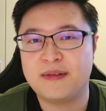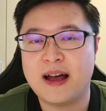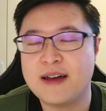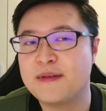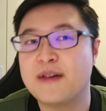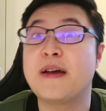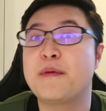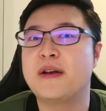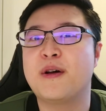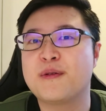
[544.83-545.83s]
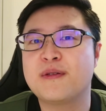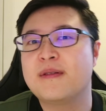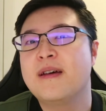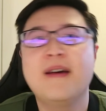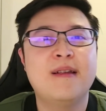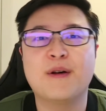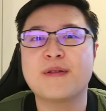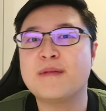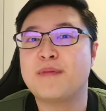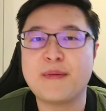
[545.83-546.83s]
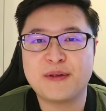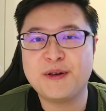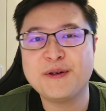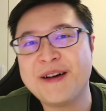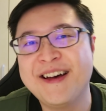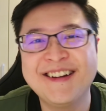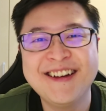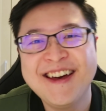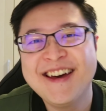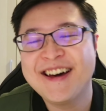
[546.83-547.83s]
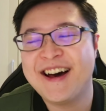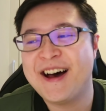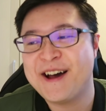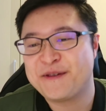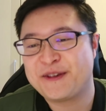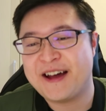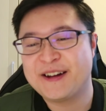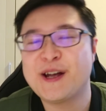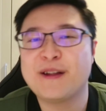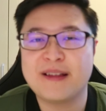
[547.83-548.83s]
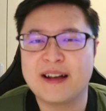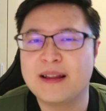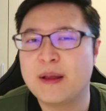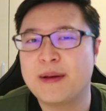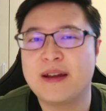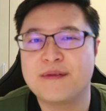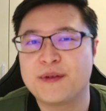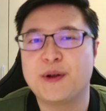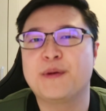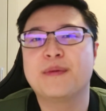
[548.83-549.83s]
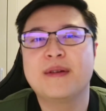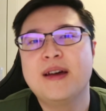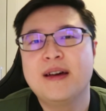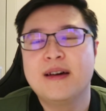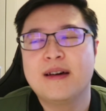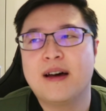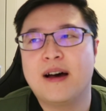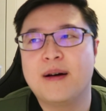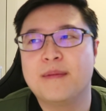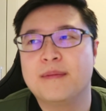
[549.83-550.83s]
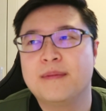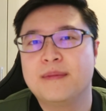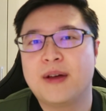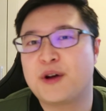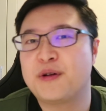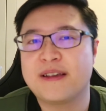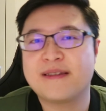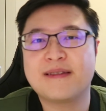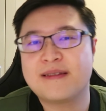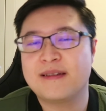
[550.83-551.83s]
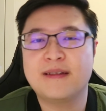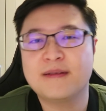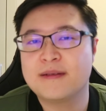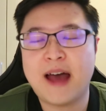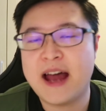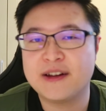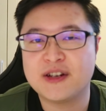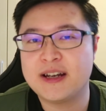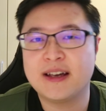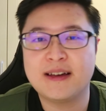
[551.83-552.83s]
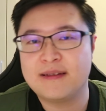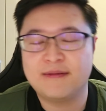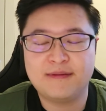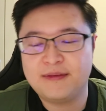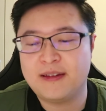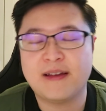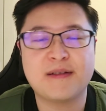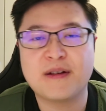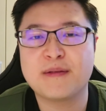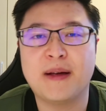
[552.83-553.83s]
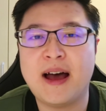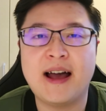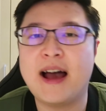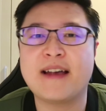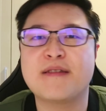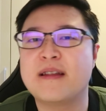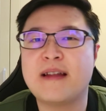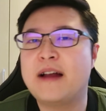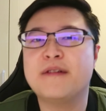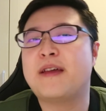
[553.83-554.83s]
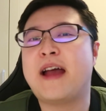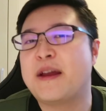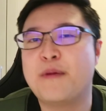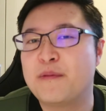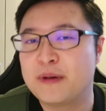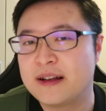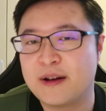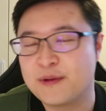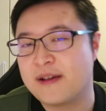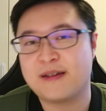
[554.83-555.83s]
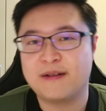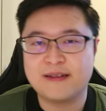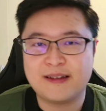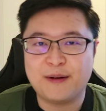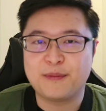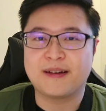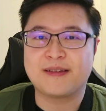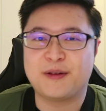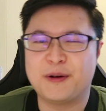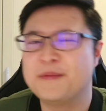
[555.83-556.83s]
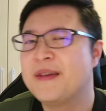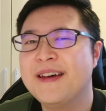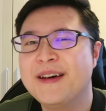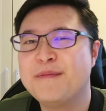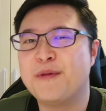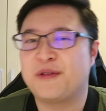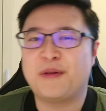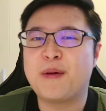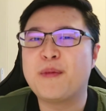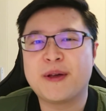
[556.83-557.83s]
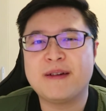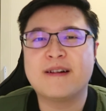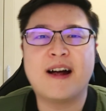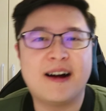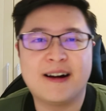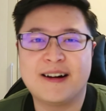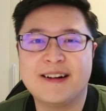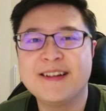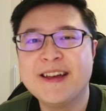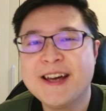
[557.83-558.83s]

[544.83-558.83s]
of Life. If anyone knows it, props to you. I was kind of channeling a little bit of, you know, a Chris energy in the series, but I guess I don't think anyone really knows that series now because, you know, most of the people here are